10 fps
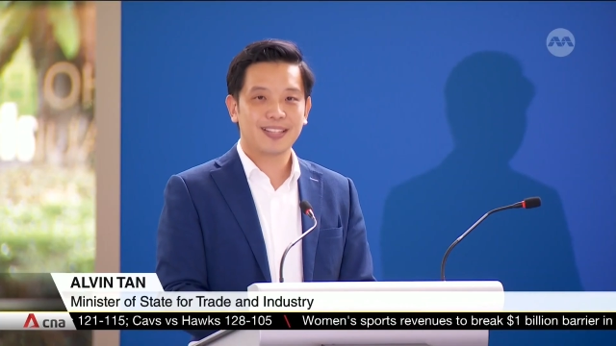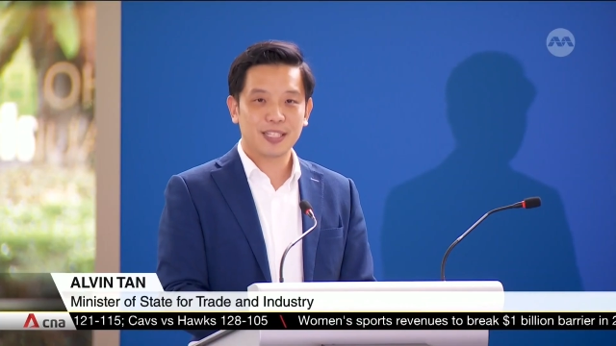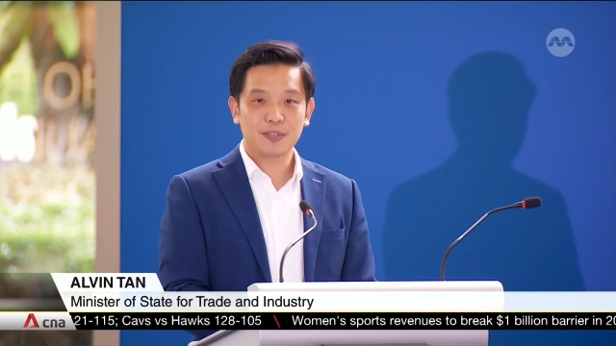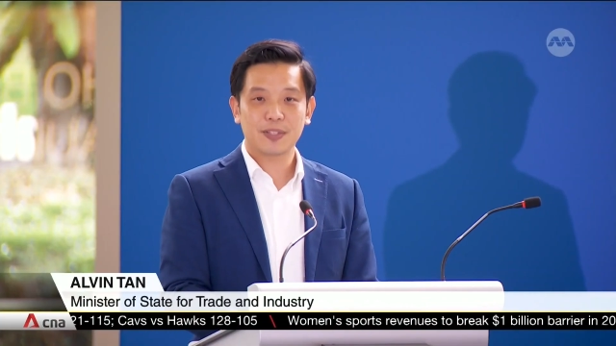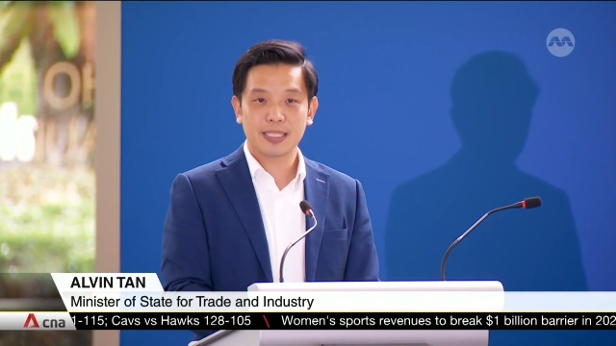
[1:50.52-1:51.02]

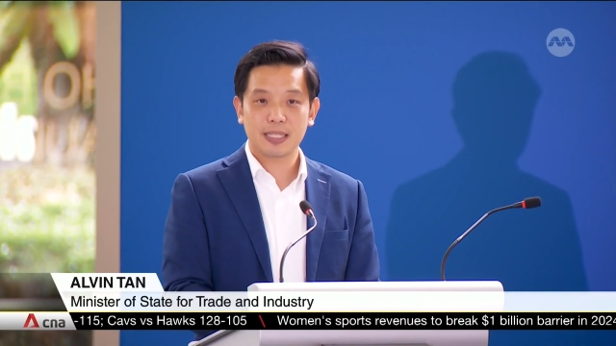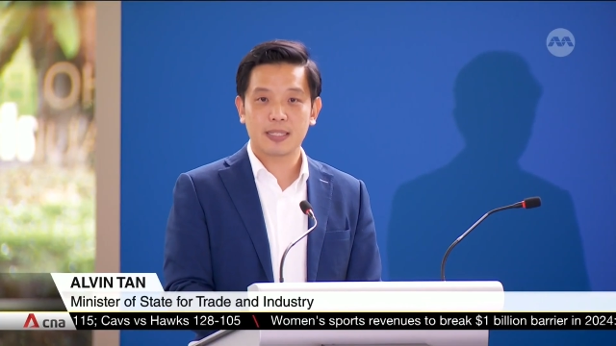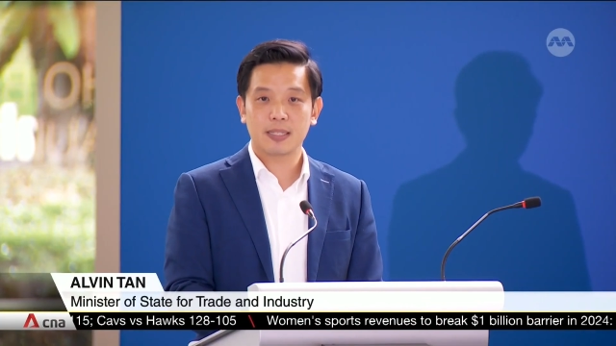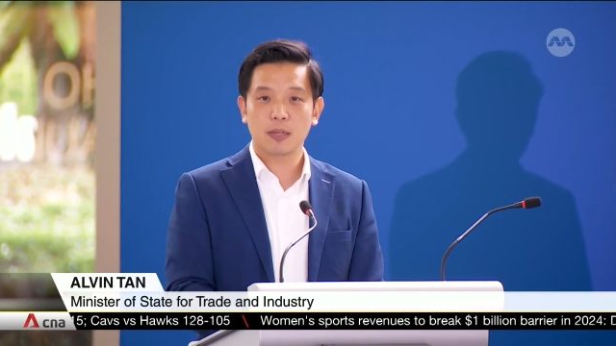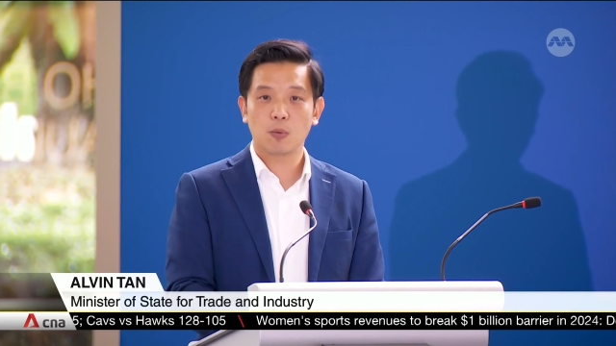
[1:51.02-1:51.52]
This
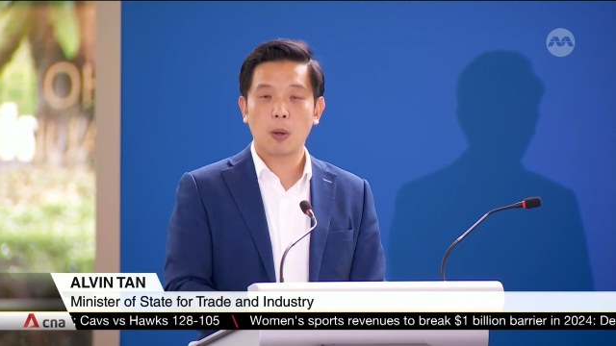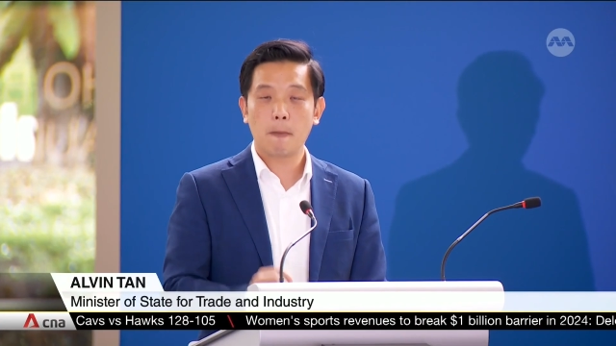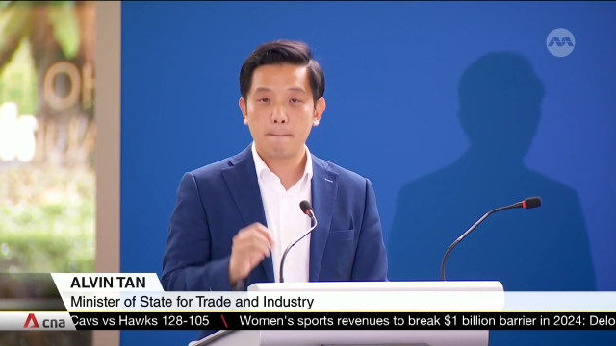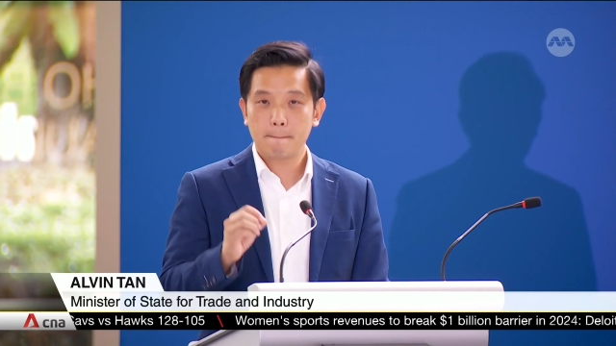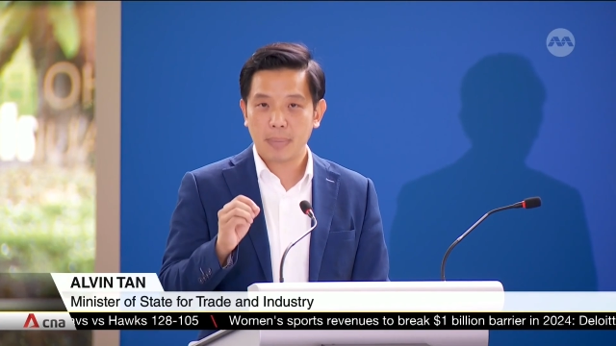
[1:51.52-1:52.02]
facility
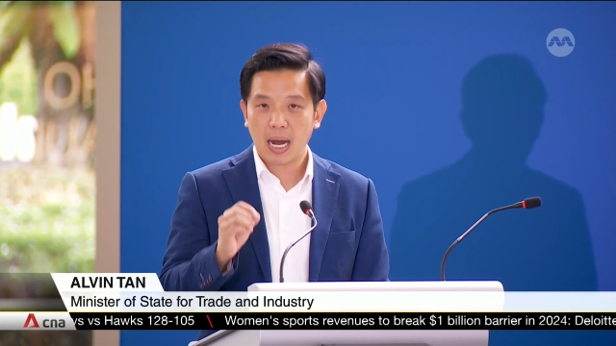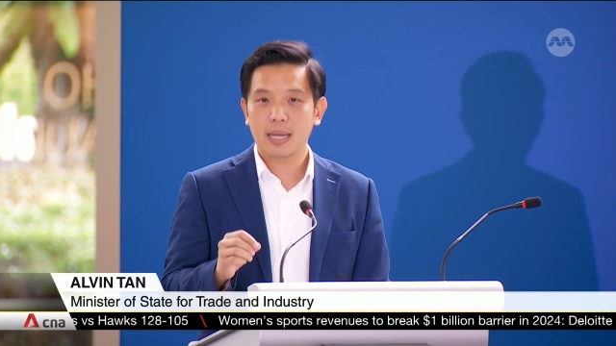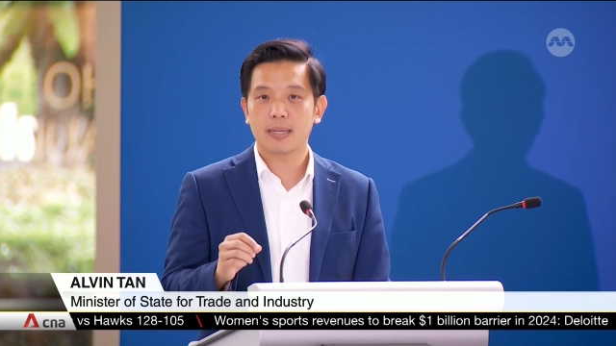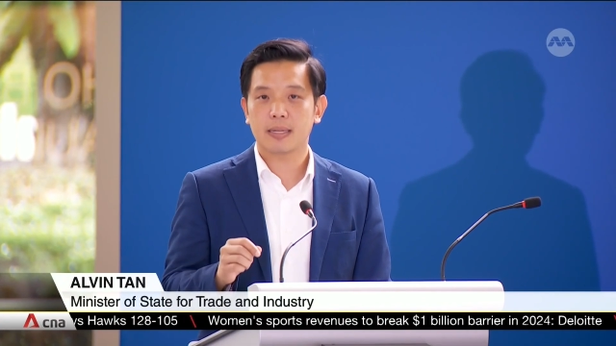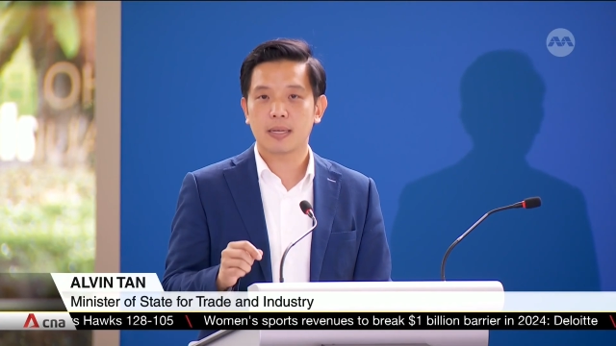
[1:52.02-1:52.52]
will
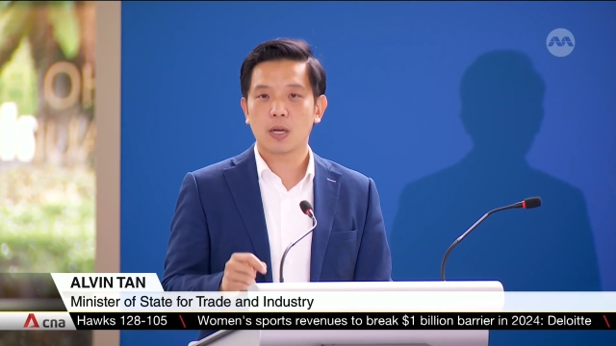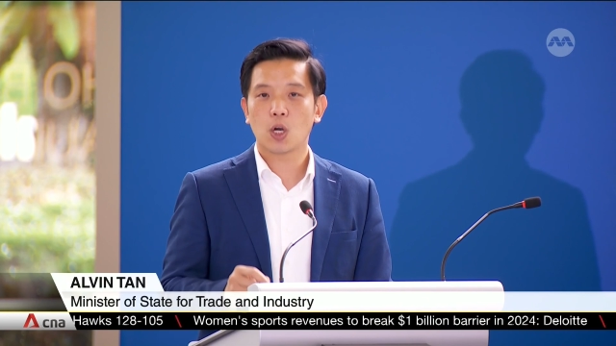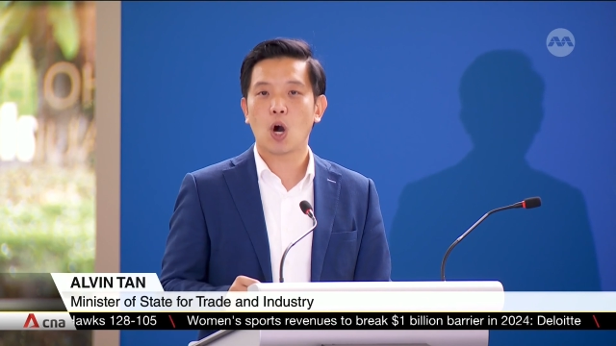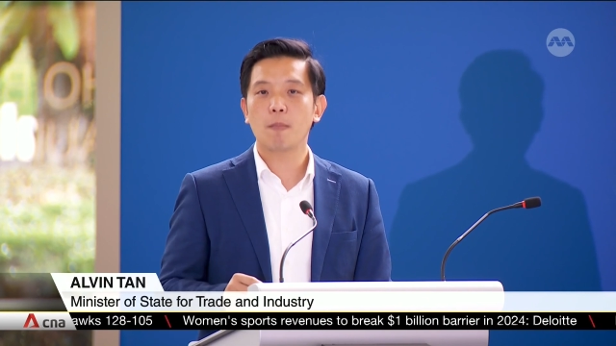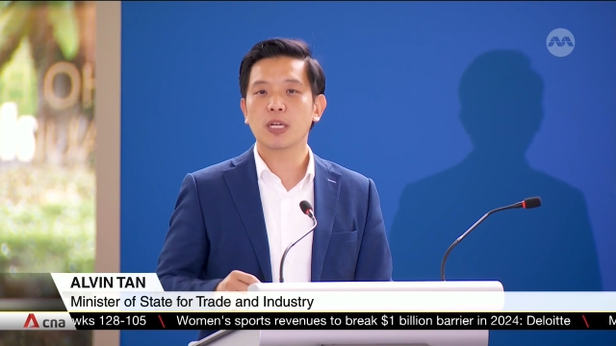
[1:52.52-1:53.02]
pilot
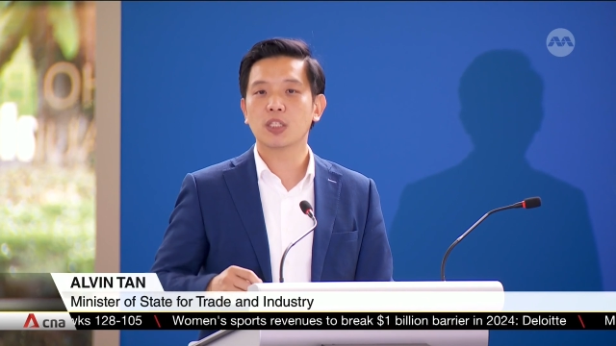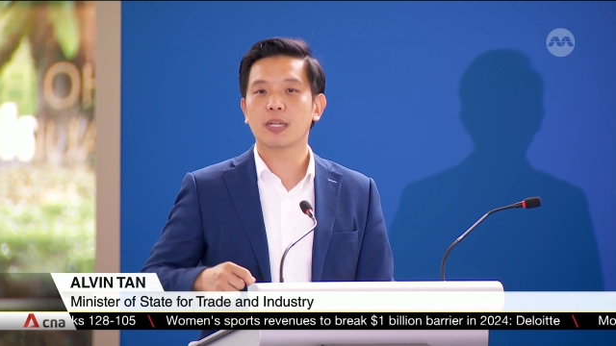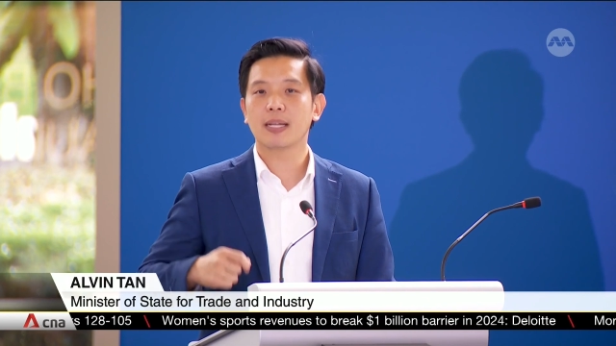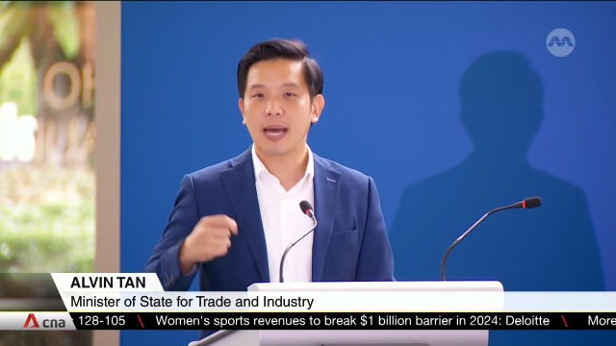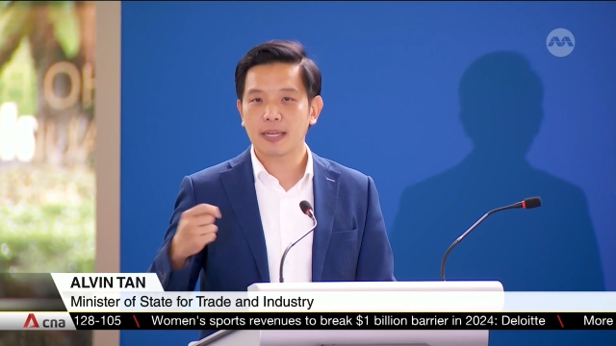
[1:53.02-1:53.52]

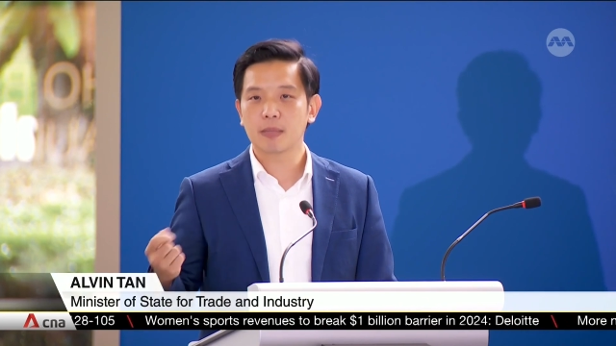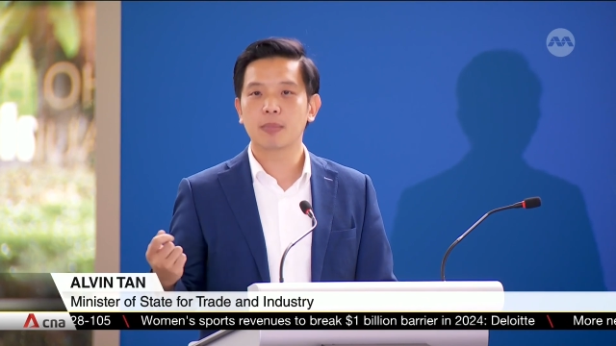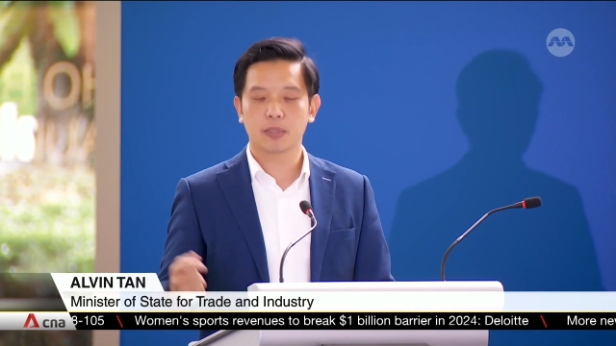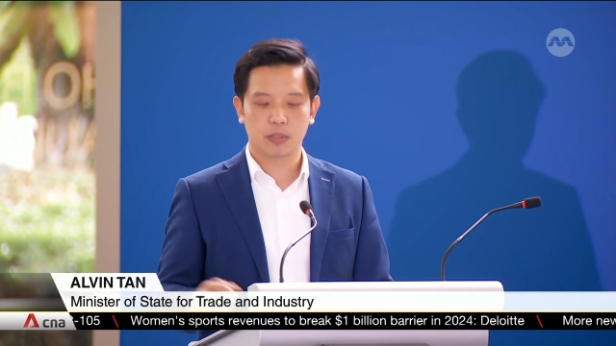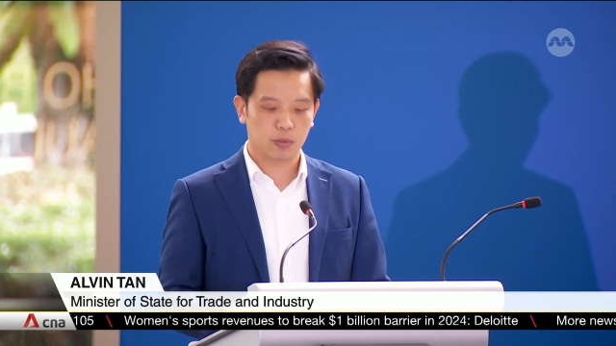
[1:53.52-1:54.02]

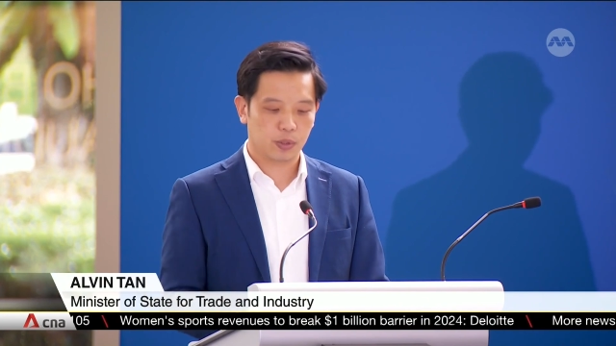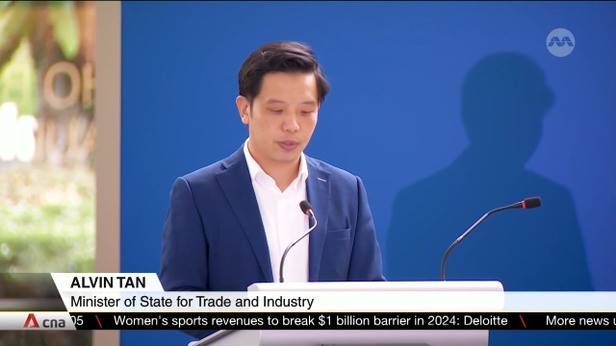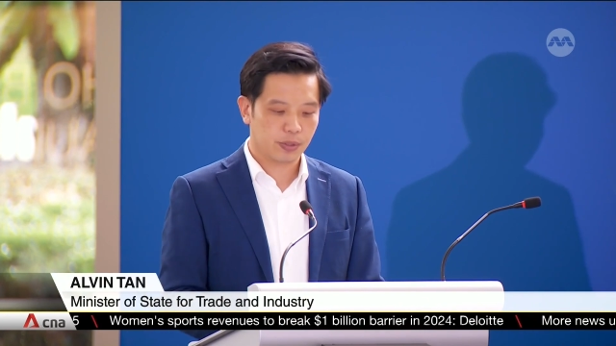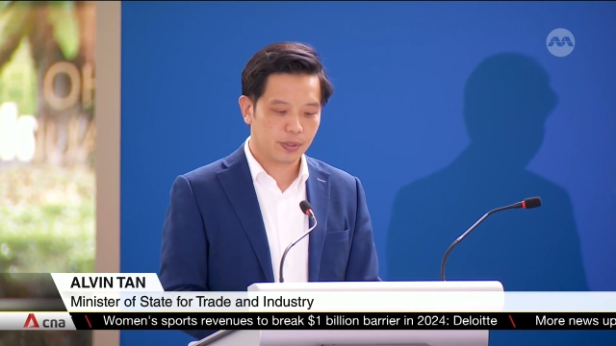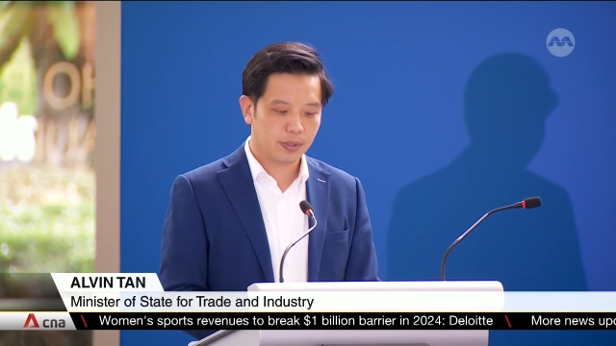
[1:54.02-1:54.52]
commercializable
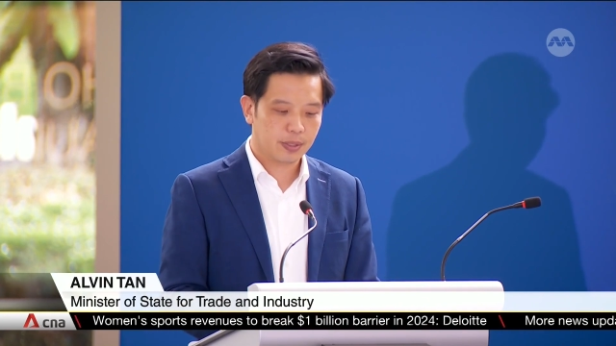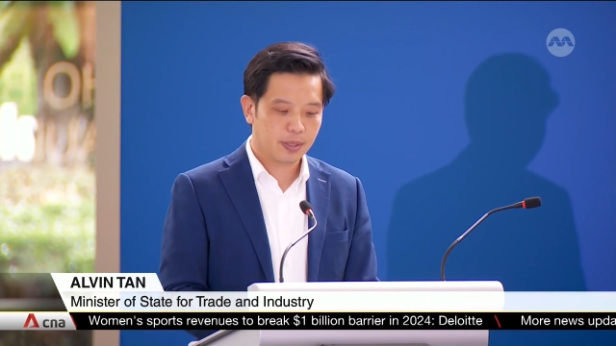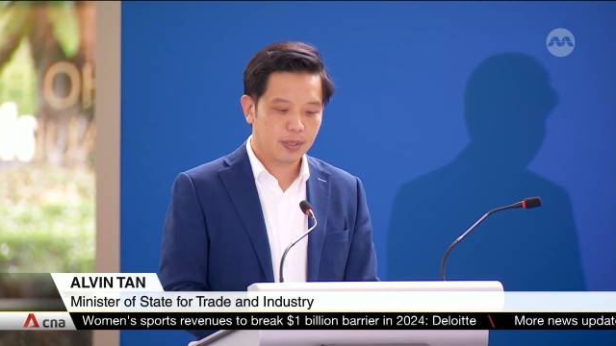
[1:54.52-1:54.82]
solutions.